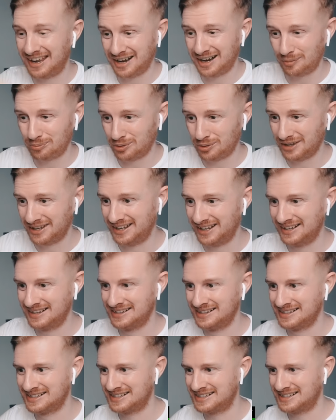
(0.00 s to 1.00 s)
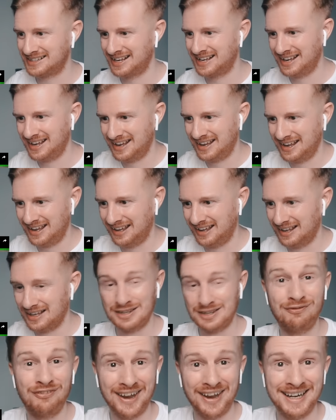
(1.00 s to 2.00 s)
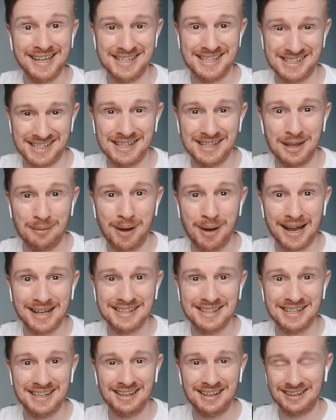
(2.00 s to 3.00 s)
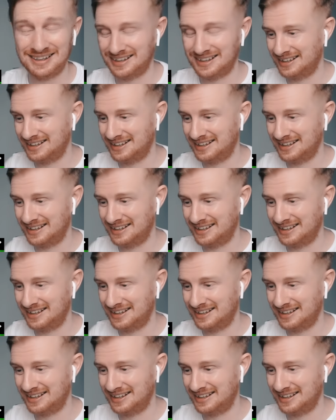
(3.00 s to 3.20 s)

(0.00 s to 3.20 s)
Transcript: airplanes. It's very cinematic.